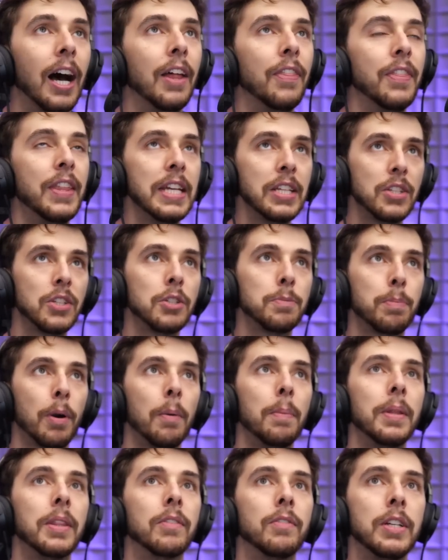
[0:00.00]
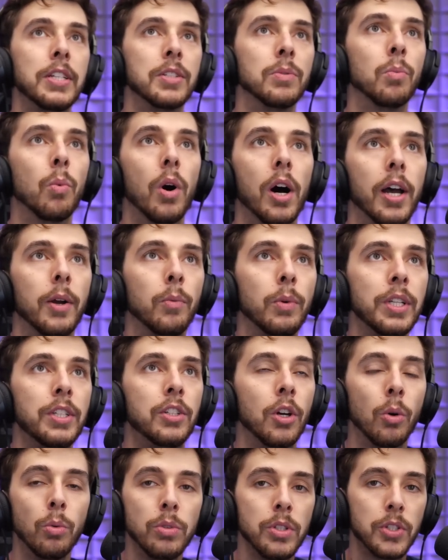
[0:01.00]
And this is probably the reason why we
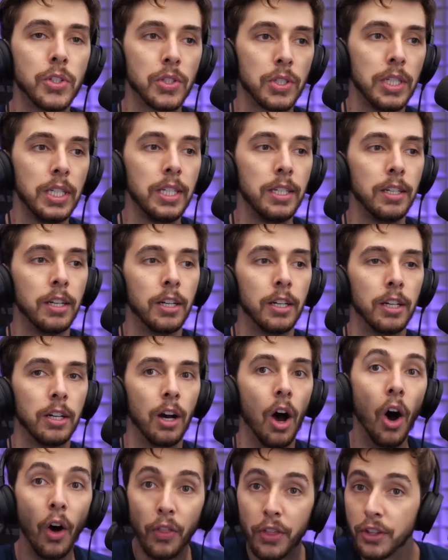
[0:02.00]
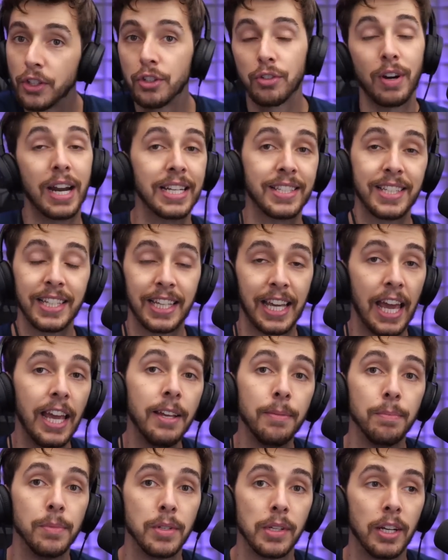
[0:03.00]
don't see other Jurassic
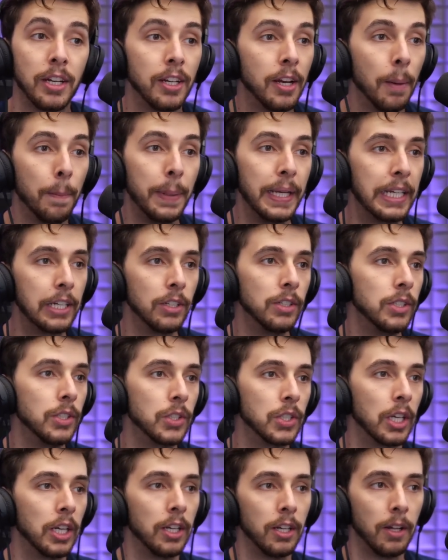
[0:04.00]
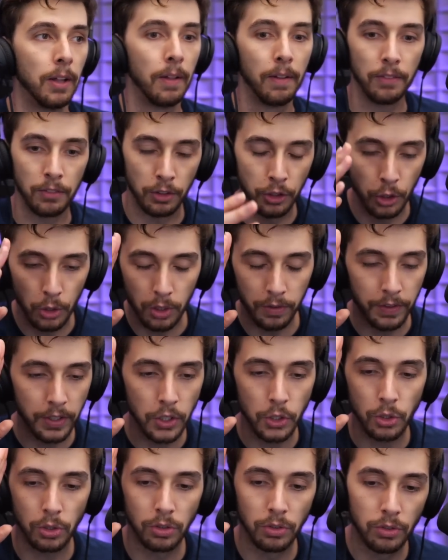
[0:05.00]
games, because
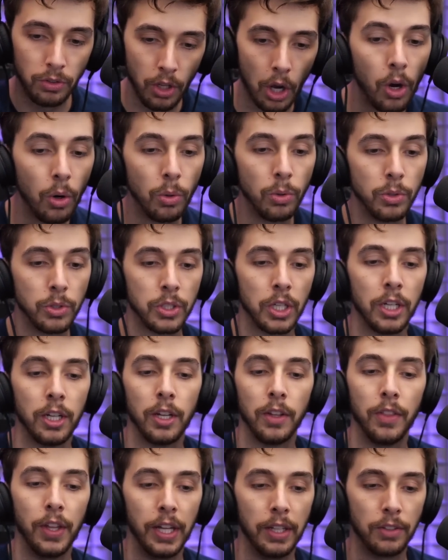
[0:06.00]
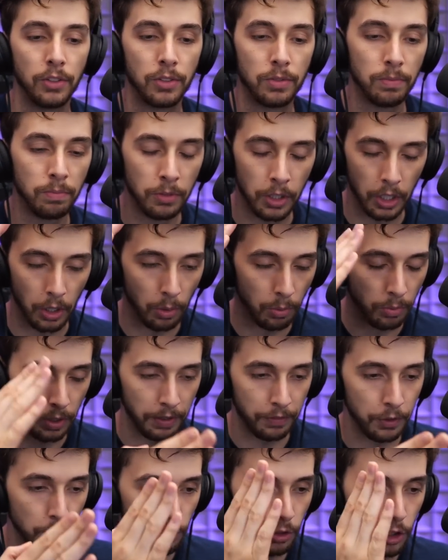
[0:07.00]
Universal knows that, you know,
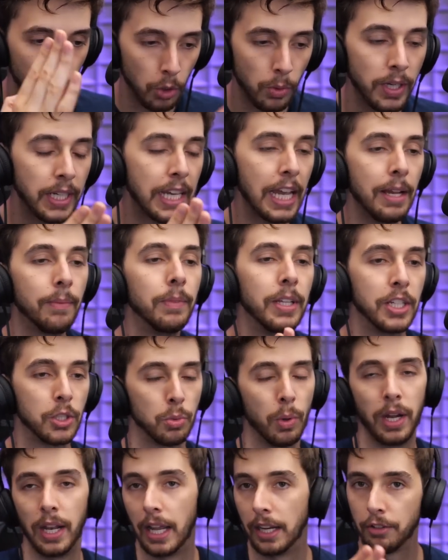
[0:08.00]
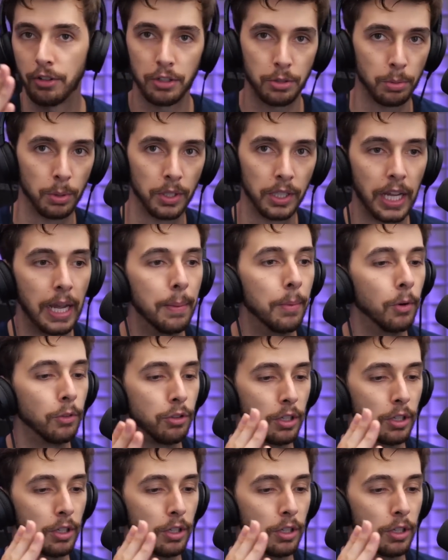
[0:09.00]
if you do a game this way, like Jurassic World the game or